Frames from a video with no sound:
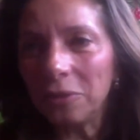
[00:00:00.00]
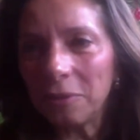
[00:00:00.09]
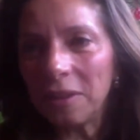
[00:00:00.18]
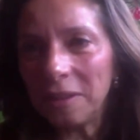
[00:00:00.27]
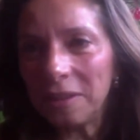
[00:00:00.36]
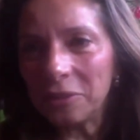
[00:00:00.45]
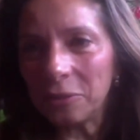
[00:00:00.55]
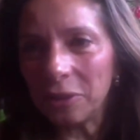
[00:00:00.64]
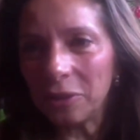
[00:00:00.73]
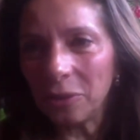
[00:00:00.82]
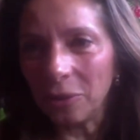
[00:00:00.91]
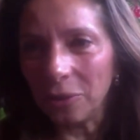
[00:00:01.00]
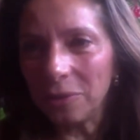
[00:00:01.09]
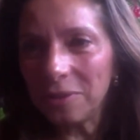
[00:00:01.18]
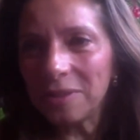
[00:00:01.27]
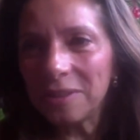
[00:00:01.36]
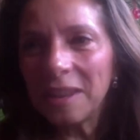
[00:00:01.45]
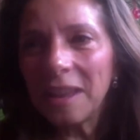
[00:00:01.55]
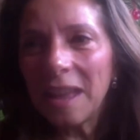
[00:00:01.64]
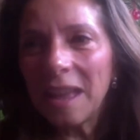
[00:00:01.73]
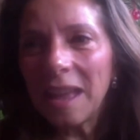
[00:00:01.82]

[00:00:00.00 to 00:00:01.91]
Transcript: There are 43 district courts.